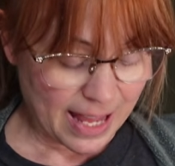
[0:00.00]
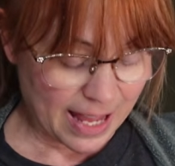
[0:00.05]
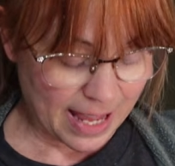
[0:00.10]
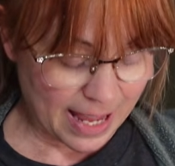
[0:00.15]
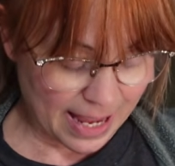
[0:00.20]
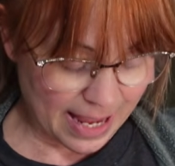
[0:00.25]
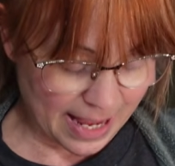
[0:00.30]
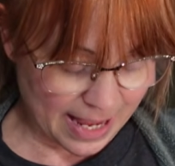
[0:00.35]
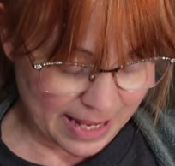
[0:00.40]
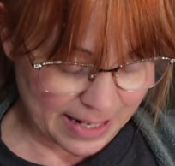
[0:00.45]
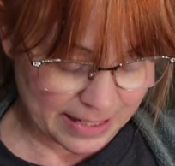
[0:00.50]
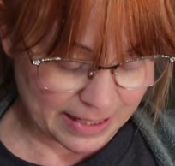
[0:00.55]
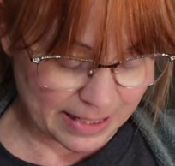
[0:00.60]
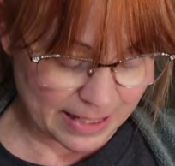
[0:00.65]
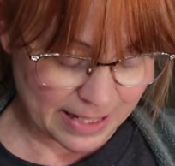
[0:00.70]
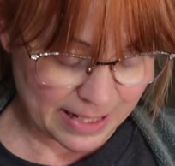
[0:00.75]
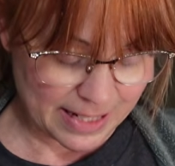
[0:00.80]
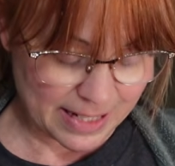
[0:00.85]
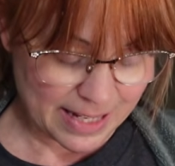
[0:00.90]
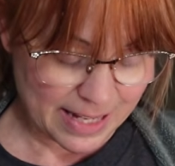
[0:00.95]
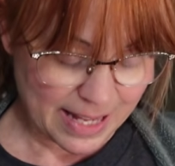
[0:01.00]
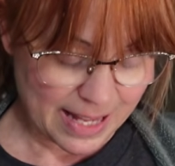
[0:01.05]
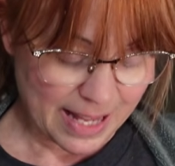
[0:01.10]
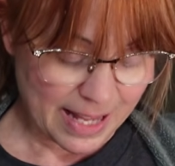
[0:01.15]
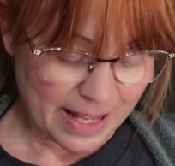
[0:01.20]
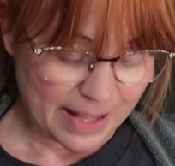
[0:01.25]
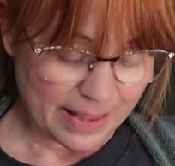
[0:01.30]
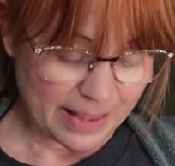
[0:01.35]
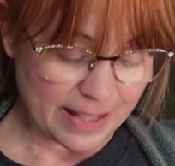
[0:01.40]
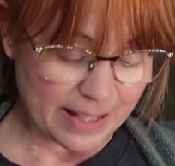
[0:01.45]
and
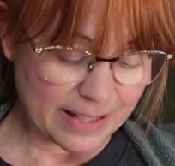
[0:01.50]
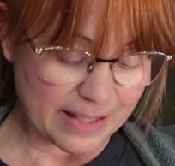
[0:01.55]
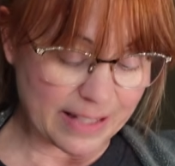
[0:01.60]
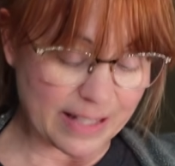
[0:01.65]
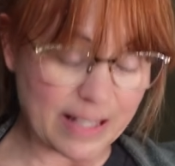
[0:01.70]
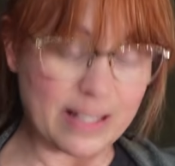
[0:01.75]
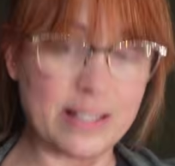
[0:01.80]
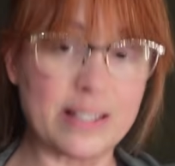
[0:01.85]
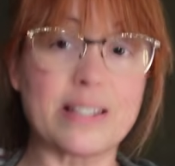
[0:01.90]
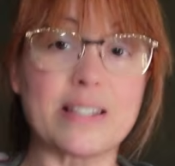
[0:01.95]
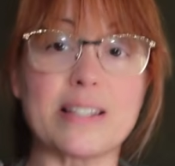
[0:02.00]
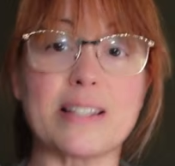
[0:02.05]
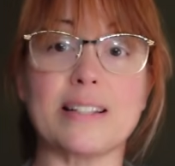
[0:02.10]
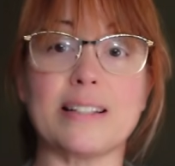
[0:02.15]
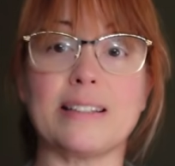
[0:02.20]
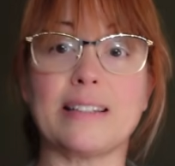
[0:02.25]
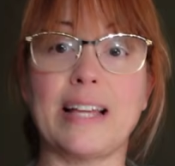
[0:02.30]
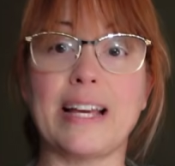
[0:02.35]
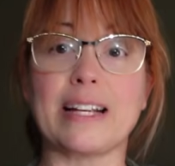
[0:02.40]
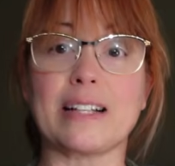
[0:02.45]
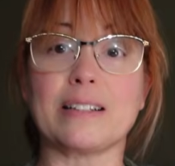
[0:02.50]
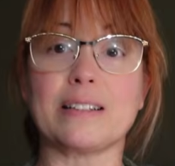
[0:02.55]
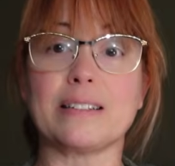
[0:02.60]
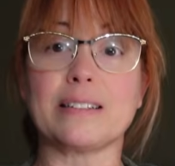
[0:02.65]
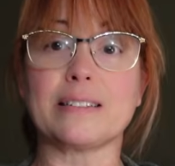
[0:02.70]
this is like,